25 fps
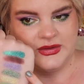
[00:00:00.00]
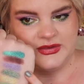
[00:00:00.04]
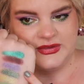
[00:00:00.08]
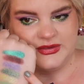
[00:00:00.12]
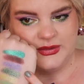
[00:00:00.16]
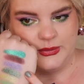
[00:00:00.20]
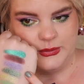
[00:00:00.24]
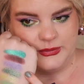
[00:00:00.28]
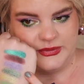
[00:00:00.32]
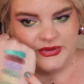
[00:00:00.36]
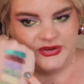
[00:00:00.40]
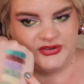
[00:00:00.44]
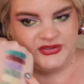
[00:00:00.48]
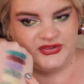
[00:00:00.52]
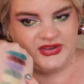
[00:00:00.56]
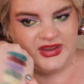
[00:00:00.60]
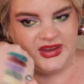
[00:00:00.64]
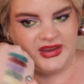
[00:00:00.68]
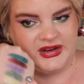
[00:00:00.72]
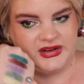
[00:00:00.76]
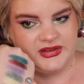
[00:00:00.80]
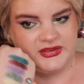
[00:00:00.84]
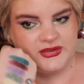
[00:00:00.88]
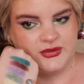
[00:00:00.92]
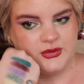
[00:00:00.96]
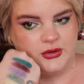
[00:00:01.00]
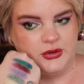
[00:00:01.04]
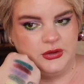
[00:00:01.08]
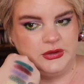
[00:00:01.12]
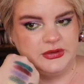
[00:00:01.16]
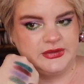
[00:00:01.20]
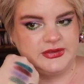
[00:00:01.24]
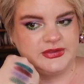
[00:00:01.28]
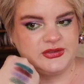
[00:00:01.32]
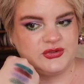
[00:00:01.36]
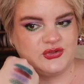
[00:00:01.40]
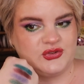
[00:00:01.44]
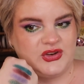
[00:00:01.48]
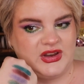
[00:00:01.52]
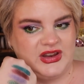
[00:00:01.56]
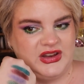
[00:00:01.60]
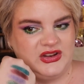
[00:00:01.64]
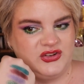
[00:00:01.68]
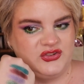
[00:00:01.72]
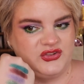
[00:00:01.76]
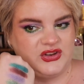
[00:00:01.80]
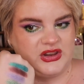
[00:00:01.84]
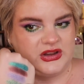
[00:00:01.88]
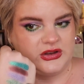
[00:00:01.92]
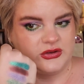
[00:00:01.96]
So the shade is called
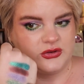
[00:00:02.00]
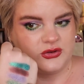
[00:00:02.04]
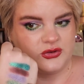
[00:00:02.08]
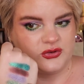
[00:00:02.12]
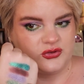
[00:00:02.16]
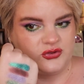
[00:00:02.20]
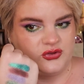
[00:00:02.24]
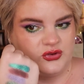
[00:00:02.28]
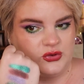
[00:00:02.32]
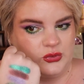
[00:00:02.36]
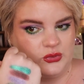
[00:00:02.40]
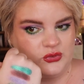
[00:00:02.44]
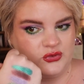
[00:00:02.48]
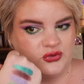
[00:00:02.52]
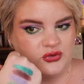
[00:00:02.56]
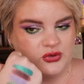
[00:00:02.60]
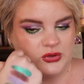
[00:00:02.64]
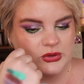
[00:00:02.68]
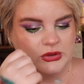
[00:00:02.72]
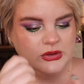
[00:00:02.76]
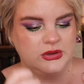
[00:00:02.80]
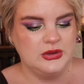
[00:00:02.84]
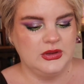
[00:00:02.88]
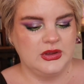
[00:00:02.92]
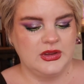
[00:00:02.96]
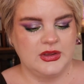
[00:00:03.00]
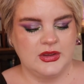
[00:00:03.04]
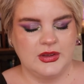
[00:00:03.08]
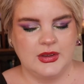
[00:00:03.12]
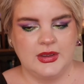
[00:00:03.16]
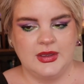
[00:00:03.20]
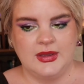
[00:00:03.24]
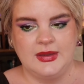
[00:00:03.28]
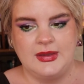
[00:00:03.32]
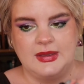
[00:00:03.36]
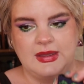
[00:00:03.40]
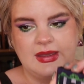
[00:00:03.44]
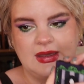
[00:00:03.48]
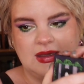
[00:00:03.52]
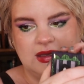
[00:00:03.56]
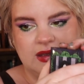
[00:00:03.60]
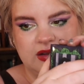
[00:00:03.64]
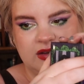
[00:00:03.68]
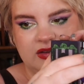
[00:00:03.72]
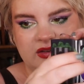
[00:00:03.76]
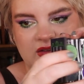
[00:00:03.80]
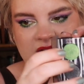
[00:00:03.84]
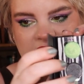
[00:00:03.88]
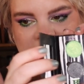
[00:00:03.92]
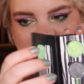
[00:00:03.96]
Strange and Unusual.
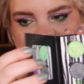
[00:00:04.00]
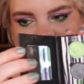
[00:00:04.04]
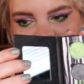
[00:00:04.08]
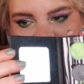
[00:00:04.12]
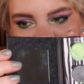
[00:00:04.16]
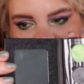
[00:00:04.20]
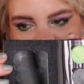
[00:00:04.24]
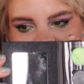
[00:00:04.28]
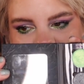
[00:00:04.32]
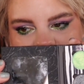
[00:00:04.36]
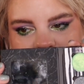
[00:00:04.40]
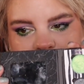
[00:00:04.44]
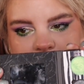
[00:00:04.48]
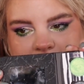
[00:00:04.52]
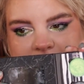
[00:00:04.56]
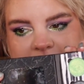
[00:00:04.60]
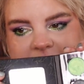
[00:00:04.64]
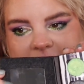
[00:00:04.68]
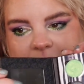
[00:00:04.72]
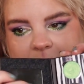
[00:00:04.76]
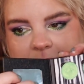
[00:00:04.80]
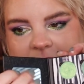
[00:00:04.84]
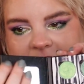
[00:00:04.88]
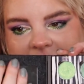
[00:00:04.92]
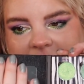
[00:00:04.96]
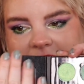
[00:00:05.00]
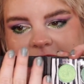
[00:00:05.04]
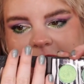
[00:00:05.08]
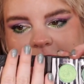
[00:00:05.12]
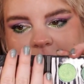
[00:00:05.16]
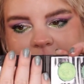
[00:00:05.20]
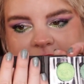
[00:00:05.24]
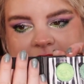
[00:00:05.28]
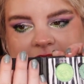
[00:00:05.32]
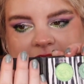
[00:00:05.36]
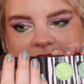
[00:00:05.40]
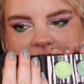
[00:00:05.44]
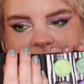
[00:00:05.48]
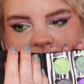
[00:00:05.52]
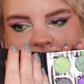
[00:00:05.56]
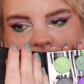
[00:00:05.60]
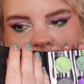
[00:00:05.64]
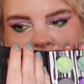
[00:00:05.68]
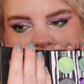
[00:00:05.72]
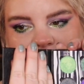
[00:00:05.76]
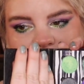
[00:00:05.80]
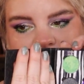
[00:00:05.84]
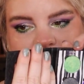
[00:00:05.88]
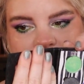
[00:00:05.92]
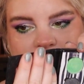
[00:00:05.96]
And yeah, this is what that palette looks like. It's
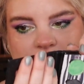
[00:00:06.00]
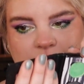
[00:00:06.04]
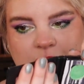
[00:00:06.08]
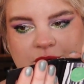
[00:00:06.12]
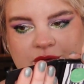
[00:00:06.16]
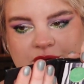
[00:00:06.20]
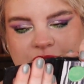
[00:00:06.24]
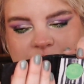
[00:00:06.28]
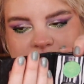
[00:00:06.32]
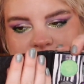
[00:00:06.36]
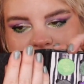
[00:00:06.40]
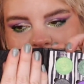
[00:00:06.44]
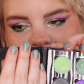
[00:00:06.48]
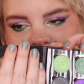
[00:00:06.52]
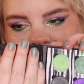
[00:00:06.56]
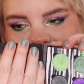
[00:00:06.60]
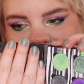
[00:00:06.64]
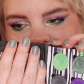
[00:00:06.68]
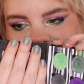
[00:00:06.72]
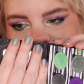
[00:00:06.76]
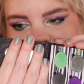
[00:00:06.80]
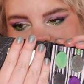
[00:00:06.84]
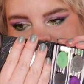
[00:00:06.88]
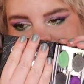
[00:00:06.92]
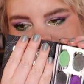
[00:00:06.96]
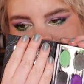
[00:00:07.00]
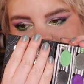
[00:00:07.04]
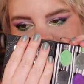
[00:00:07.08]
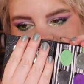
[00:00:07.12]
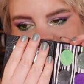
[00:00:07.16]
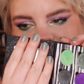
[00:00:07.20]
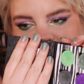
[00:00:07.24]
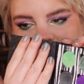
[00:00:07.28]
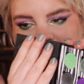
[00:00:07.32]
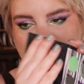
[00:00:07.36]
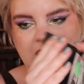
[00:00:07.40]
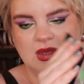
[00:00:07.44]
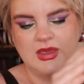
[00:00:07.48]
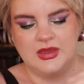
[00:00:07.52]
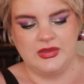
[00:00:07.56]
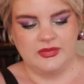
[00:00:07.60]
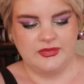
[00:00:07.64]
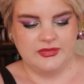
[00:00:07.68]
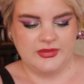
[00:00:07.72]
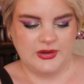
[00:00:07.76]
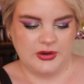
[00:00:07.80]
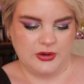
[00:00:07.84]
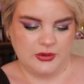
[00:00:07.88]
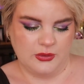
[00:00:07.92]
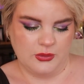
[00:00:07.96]
very cute.
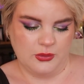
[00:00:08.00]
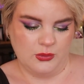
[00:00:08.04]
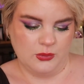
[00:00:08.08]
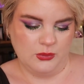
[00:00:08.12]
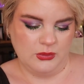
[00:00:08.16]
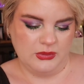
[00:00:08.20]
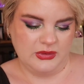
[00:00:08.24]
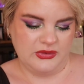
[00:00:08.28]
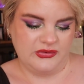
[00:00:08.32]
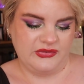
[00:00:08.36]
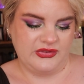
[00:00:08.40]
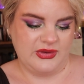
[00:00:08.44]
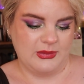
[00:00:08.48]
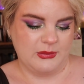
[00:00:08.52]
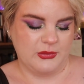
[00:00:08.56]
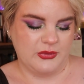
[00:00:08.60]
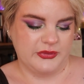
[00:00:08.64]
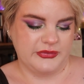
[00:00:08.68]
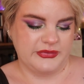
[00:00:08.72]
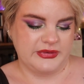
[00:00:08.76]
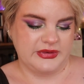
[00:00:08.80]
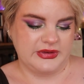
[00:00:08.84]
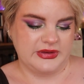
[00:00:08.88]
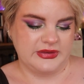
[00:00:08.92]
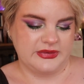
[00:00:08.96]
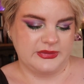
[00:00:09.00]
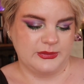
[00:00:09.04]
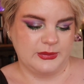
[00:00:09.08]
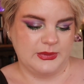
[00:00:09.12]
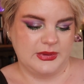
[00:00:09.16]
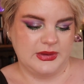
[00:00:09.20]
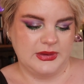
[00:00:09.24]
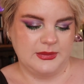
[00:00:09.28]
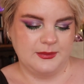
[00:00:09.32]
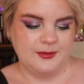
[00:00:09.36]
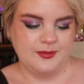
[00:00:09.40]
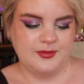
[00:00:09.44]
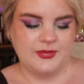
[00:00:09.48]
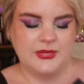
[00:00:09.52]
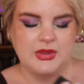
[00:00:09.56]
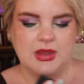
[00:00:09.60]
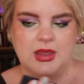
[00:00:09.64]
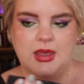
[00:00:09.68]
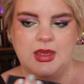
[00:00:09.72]
There are only shimmers in this one.